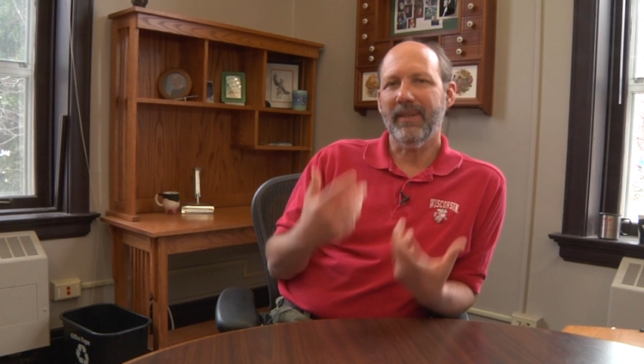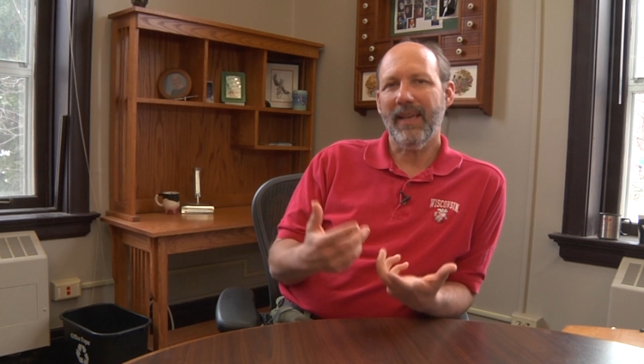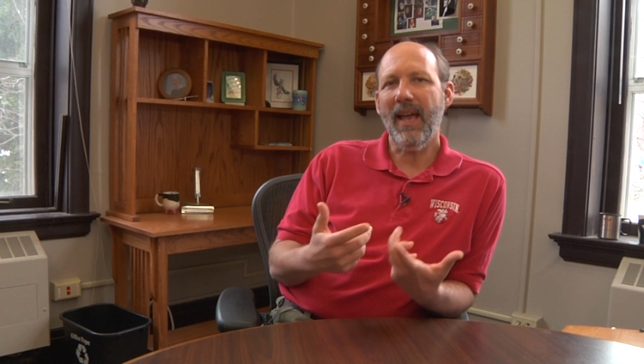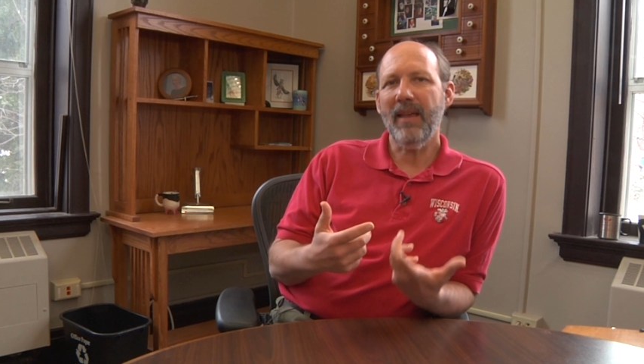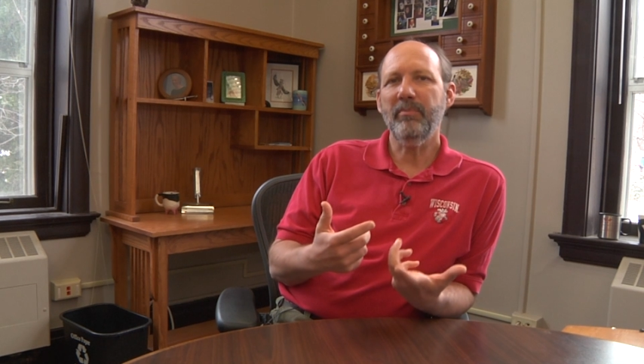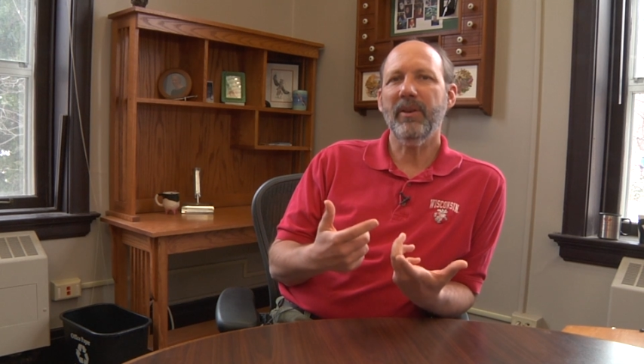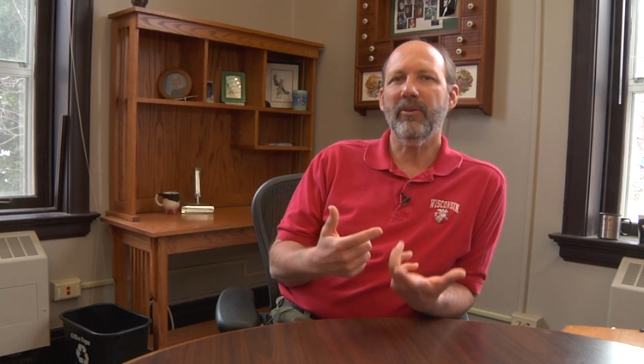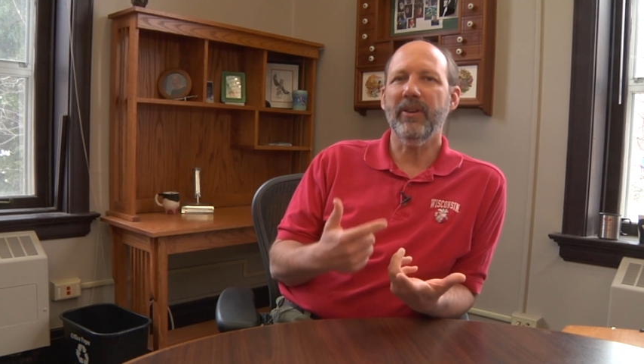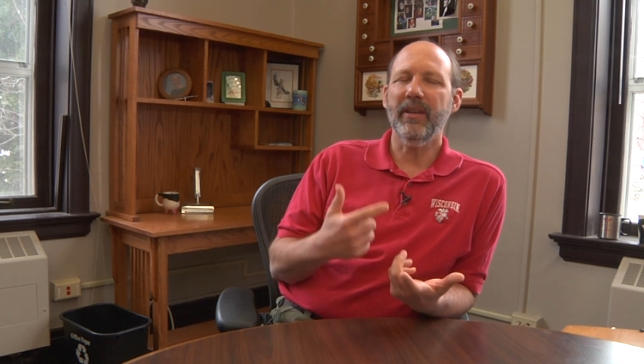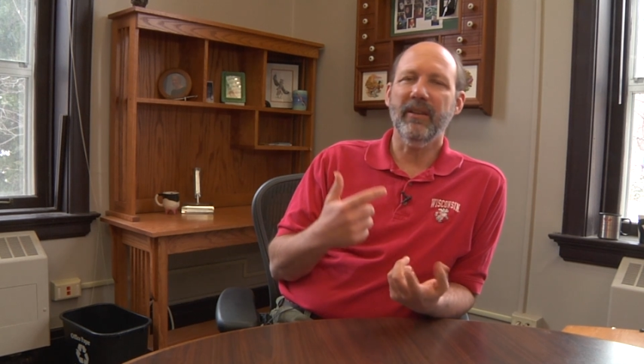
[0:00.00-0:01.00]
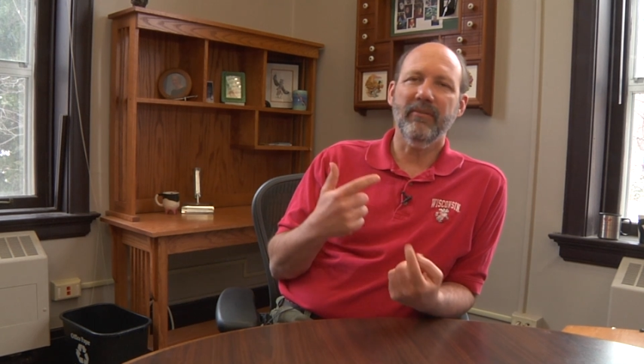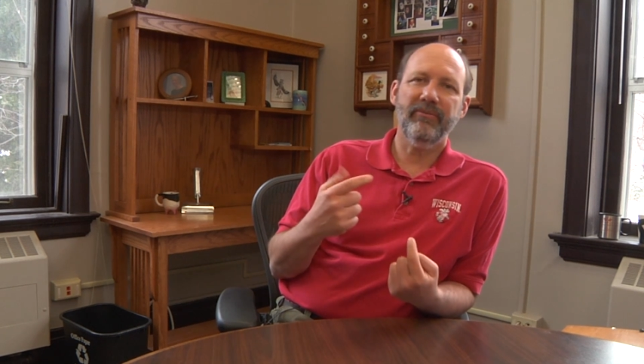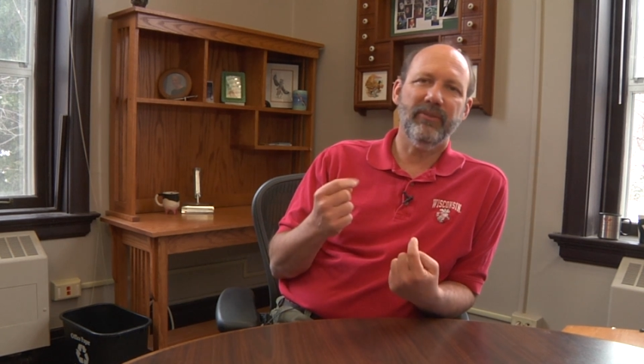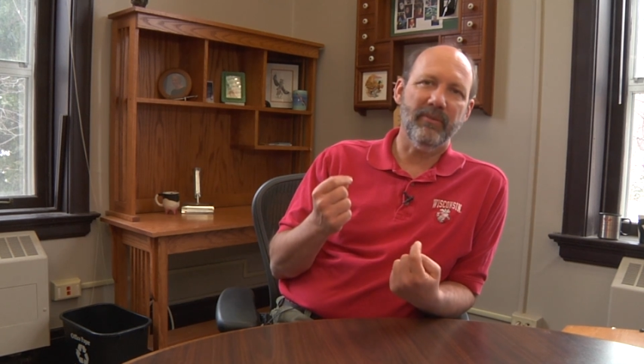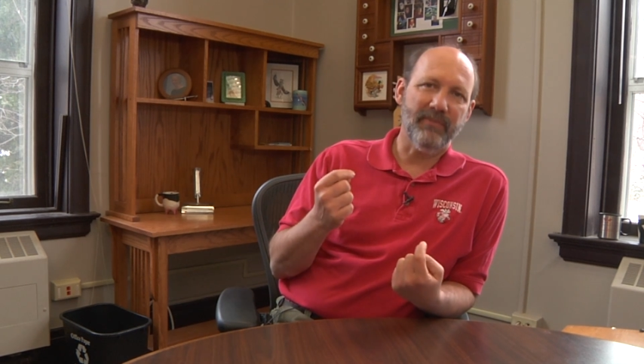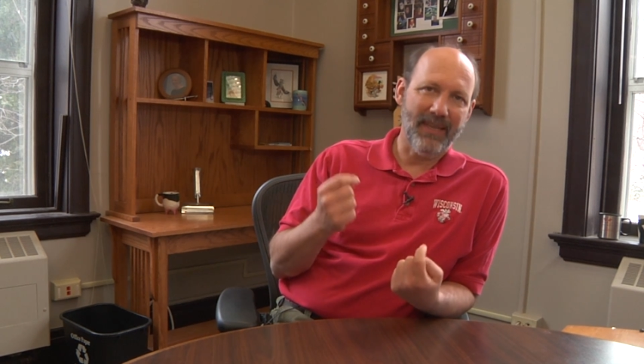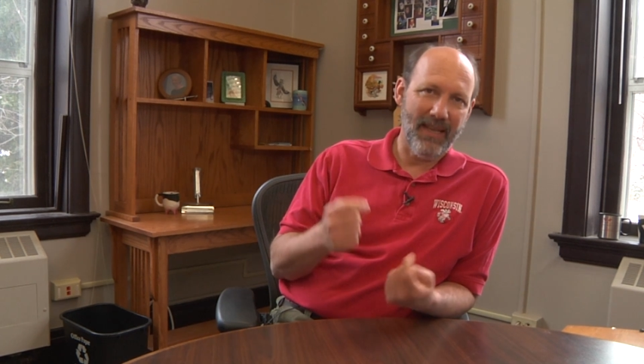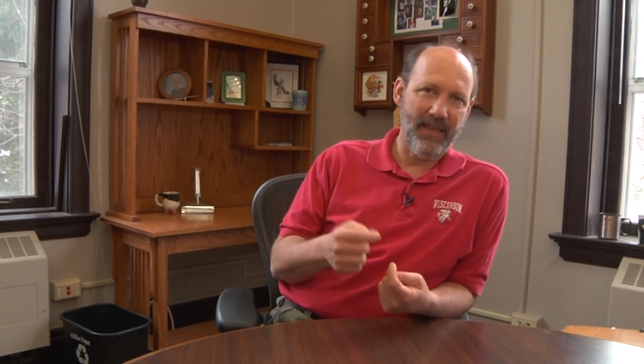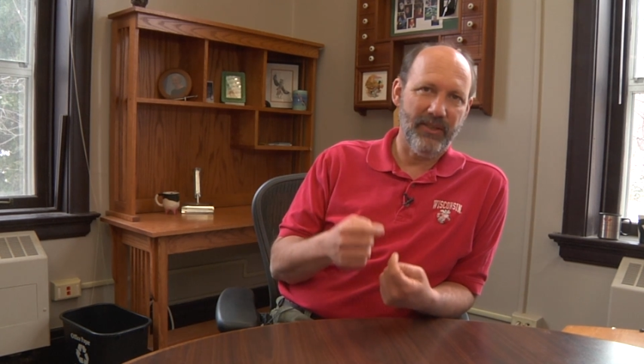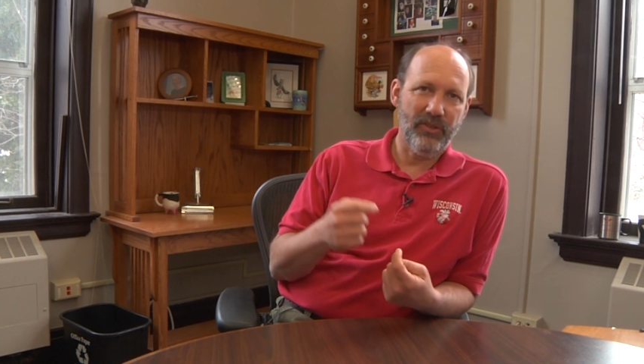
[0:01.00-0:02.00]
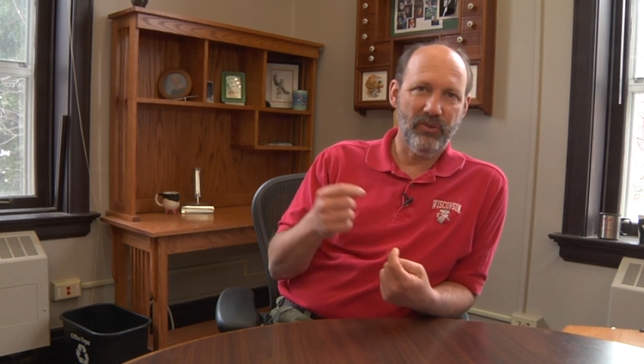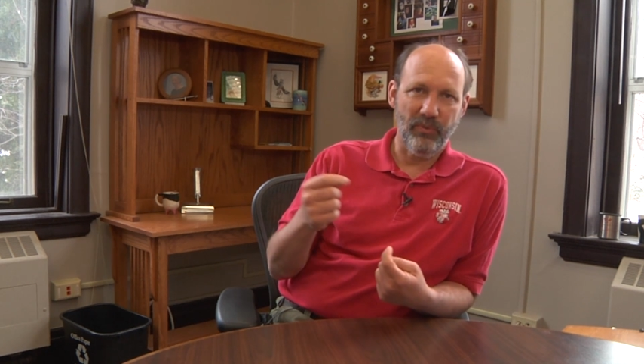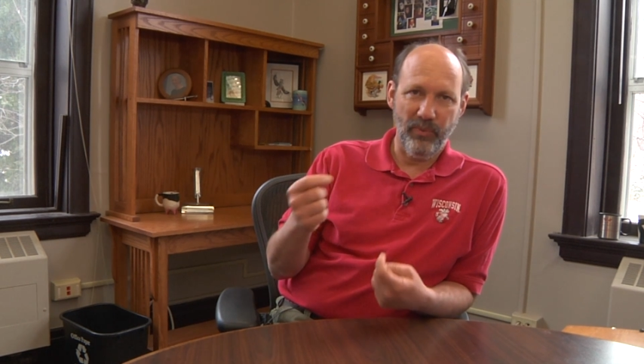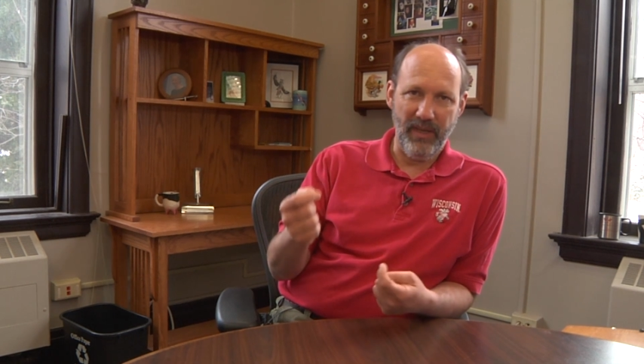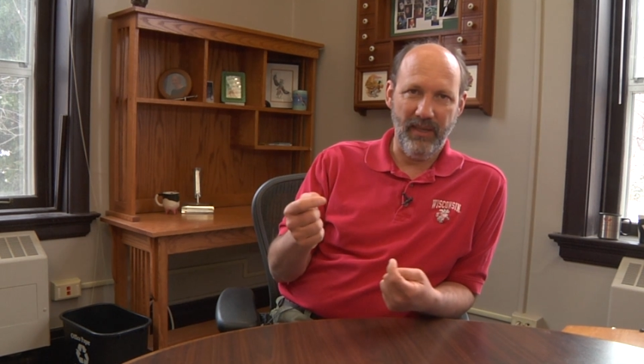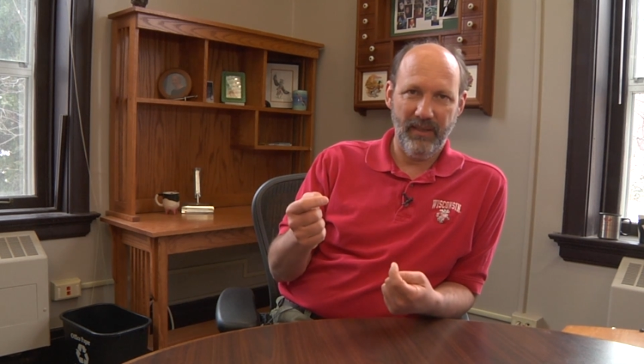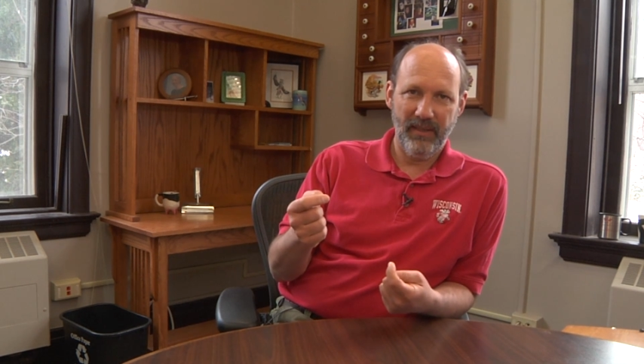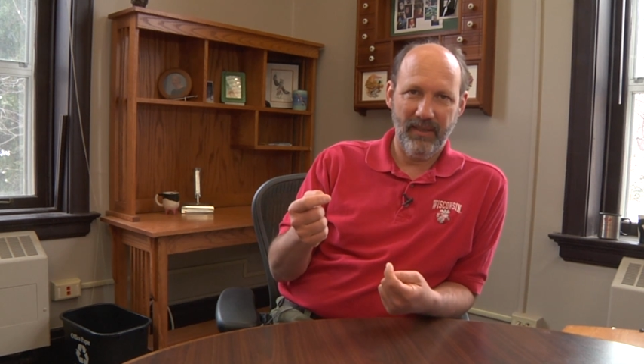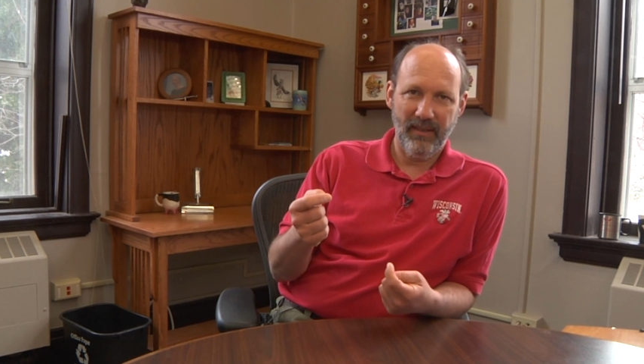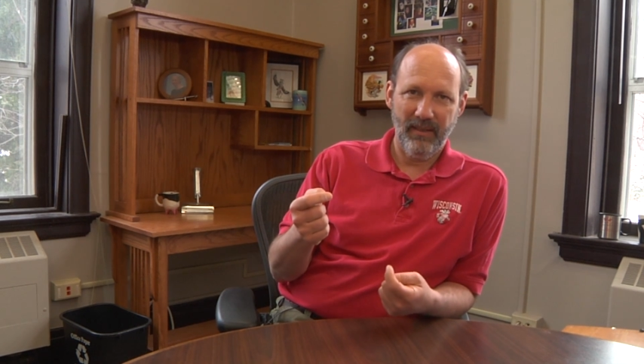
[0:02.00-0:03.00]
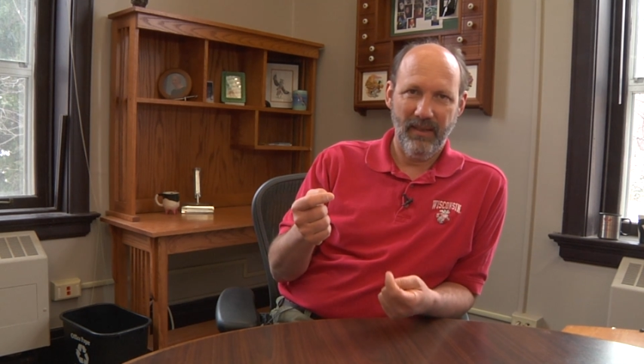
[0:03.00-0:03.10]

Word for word: a time period of from days to weeks.